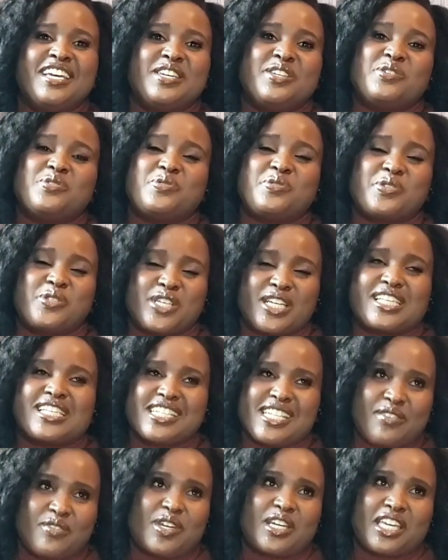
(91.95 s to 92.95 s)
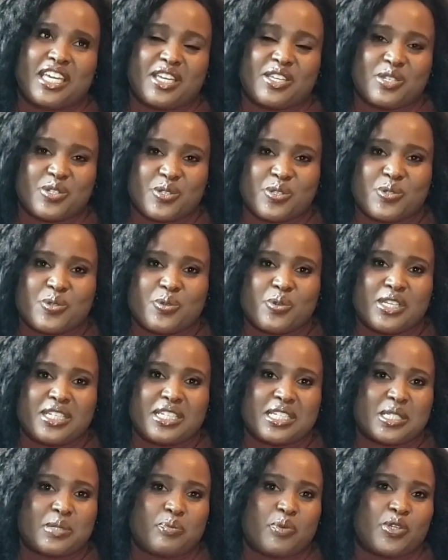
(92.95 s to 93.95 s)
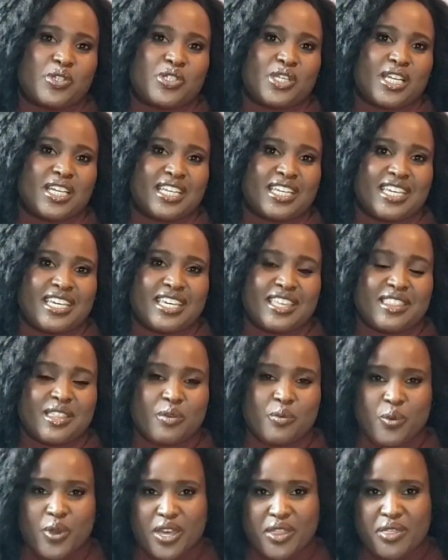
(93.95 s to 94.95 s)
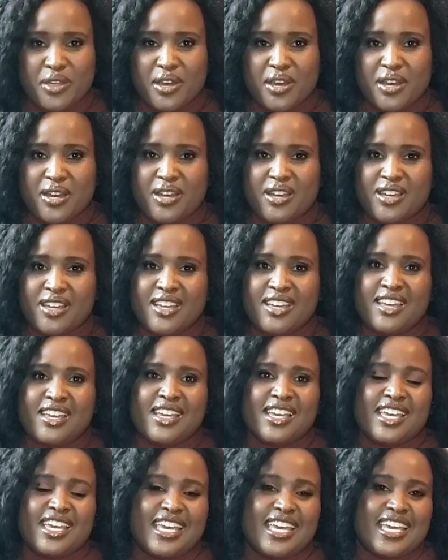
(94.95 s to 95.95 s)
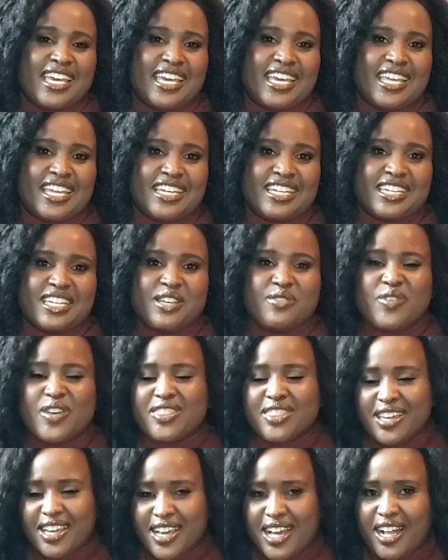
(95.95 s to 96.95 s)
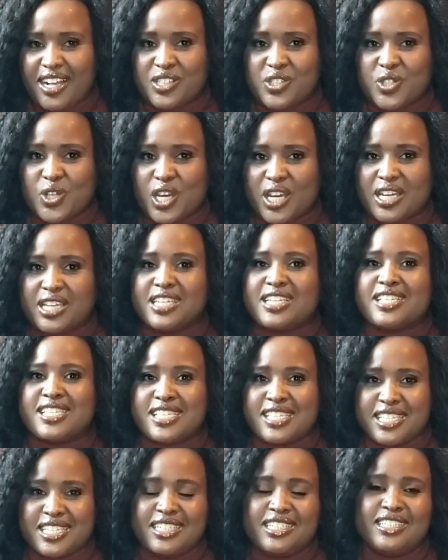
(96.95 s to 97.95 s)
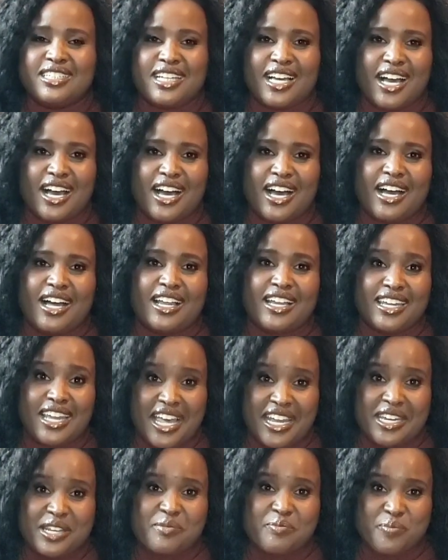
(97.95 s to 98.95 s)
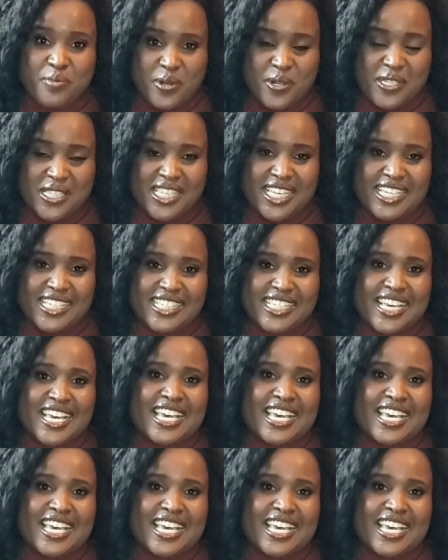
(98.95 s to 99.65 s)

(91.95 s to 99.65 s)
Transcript: You just never get used to it, especially the weather and even the culture. It's still a learning process.